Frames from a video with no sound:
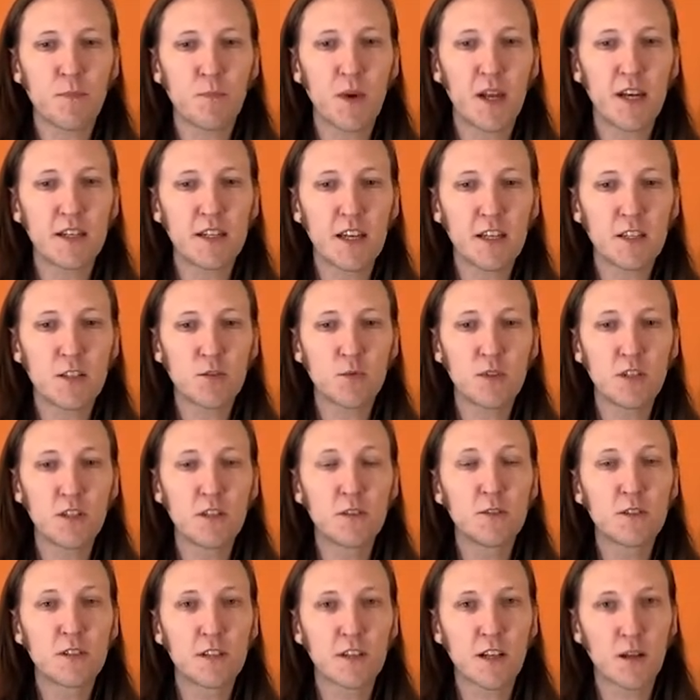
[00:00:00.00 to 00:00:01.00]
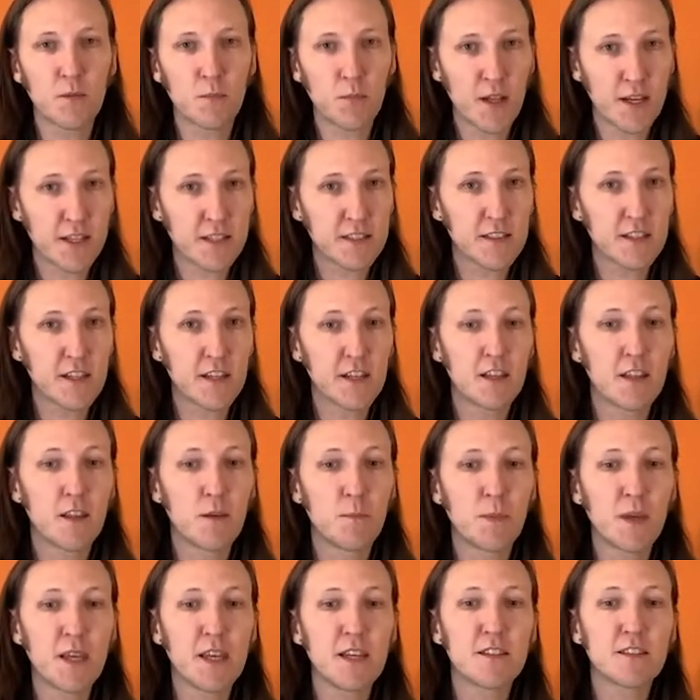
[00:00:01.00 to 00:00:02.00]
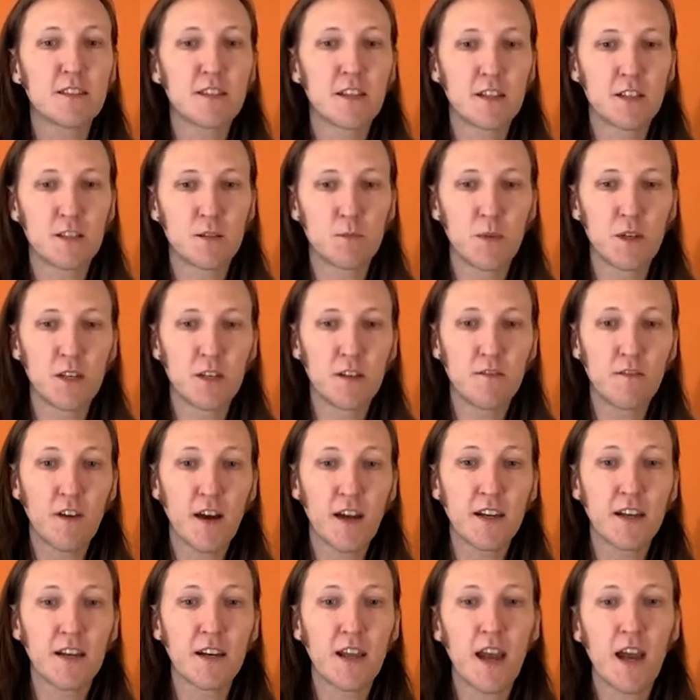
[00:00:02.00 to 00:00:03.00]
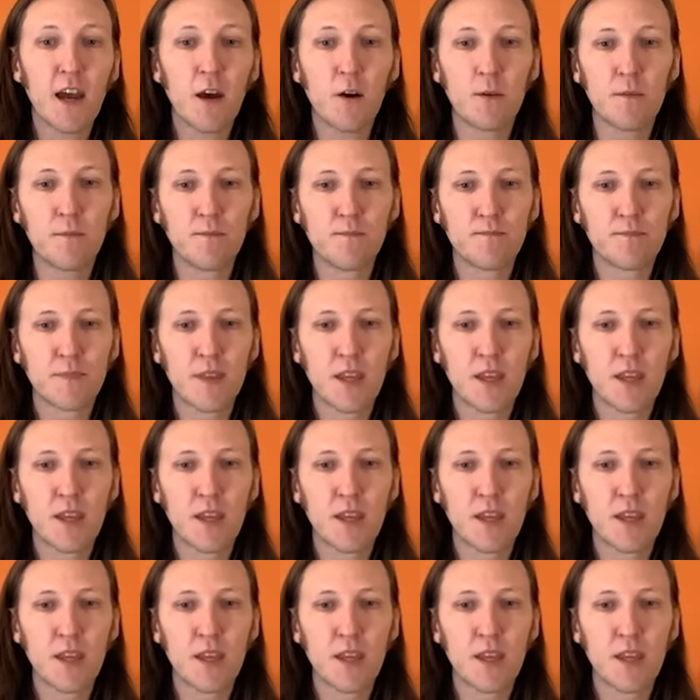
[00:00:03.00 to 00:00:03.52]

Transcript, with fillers: but it does reduce the complexity of the piece that has been divided out.